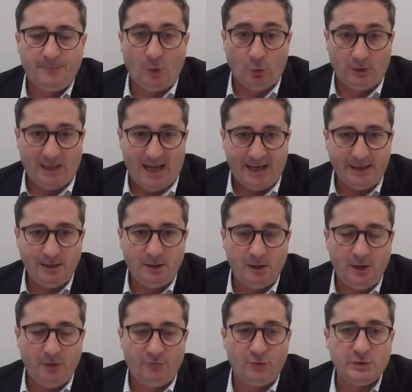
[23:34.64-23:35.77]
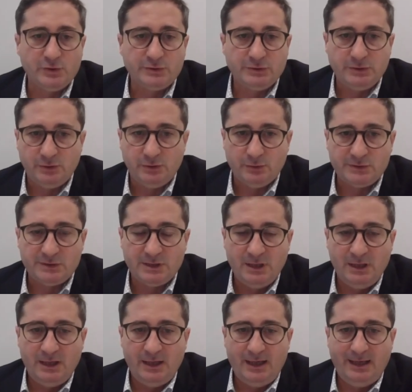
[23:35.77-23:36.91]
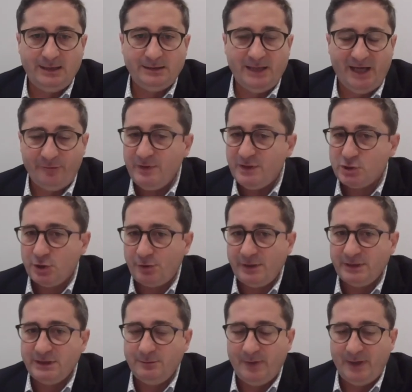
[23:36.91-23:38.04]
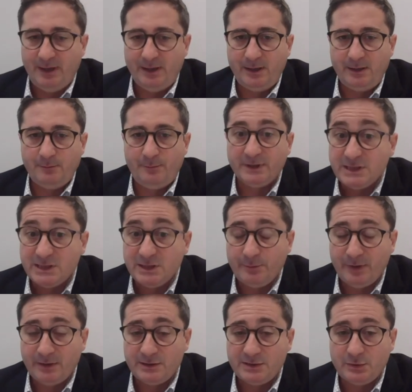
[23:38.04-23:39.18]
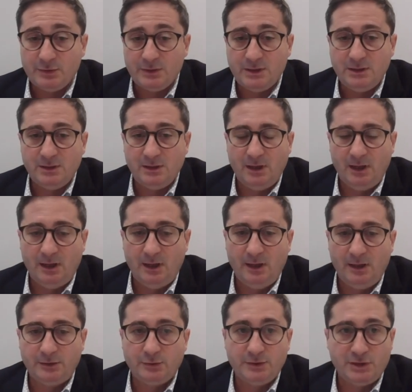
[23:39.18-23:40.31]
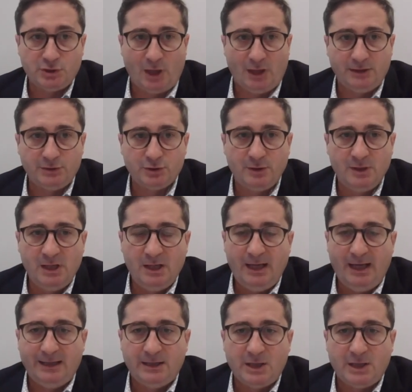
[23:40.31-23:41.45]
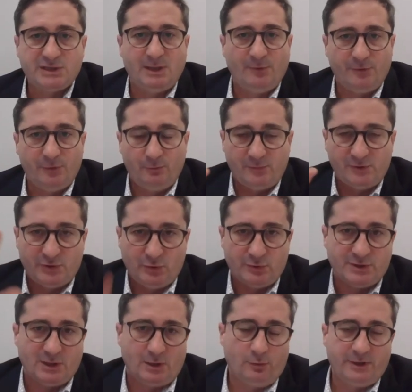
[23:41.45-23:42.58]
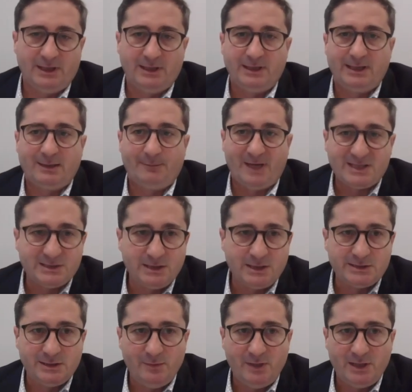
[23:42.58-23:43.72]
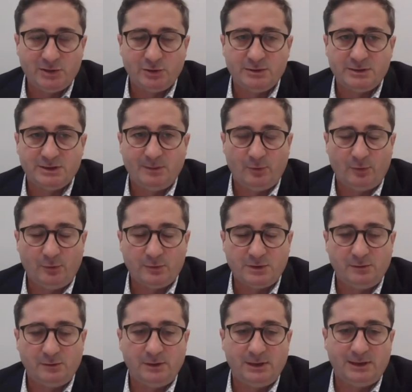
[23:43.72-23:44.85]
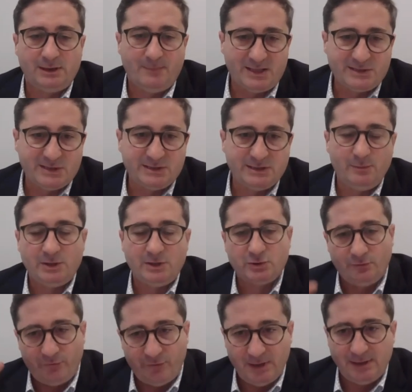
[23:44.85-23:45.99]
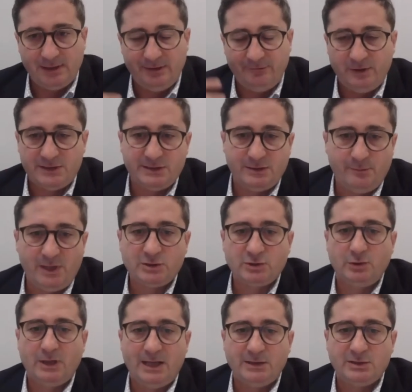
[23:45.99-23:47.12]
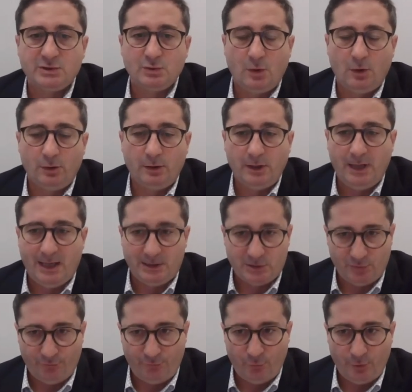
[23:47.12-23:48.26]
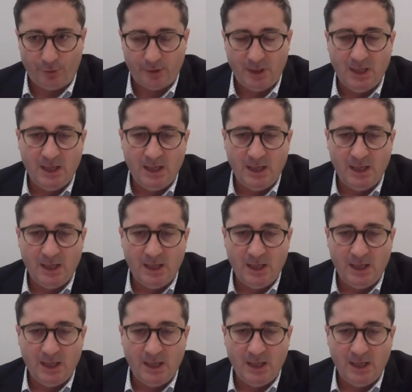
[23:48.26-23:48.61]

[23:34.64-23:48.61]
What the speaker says: online for you to use and have been generated by participants to the challenge. And some of those are looking at the capacity estimation, some of those are looking at mass estimation, fill-in level estimation, and so on and so forth.